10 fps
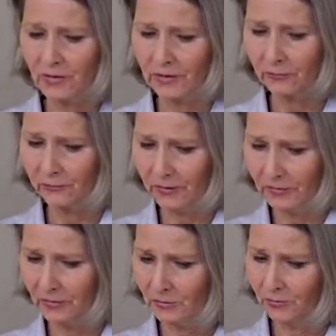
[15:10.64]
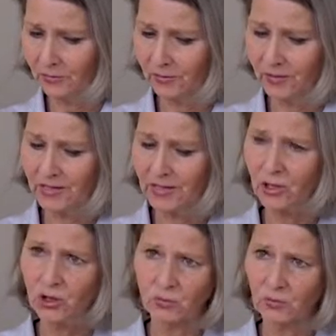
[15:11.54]
through muscular
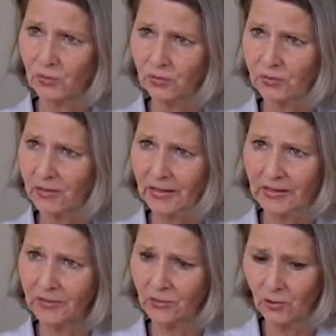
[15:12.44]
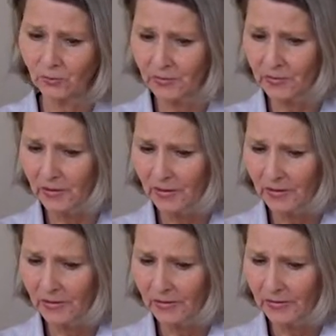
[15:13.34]
changes, visual disturbances,
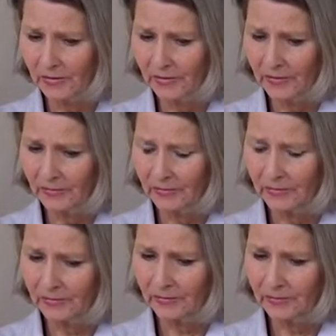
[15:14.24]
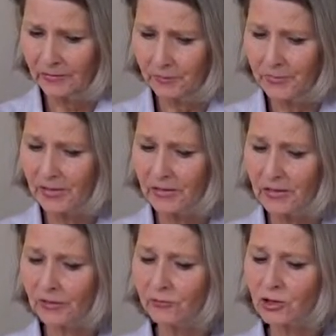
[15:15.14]
slight double vision,
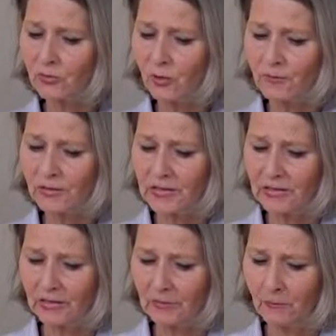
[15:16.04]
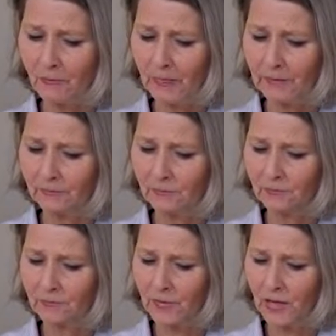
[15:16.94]
blurred vision,
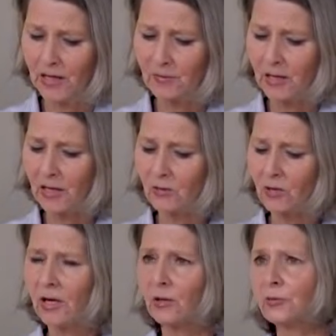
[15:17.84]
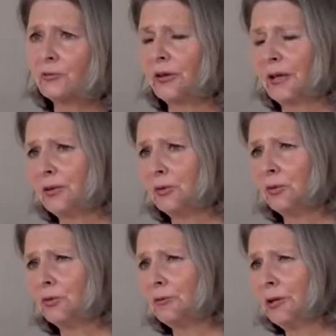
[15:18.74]
but also skin
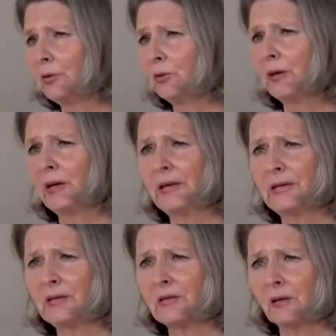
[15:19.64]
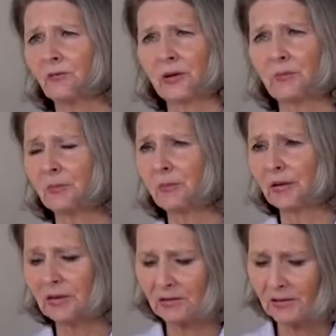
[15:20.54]
changes such as itching, sudden,
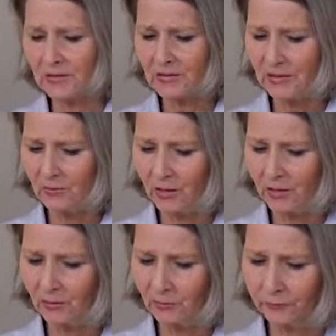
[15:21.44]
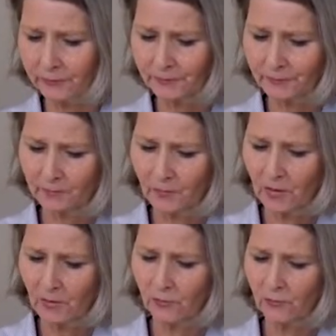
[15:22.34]
sudden eczema outbreak,
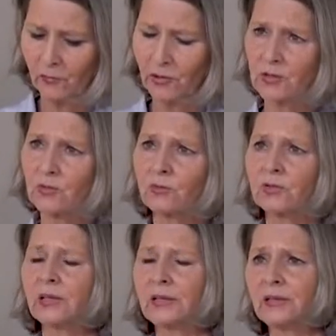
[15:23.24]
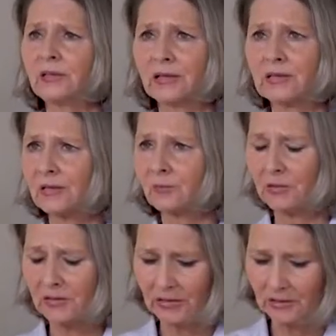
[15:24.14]
preferably on the
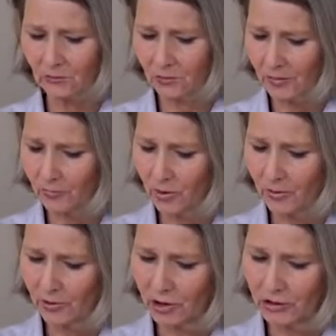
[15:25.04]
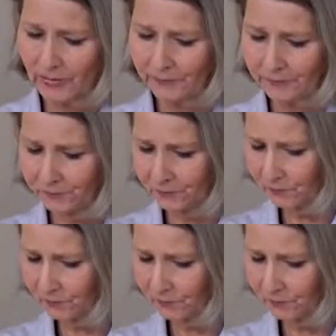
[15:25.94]
extremities or the trunk.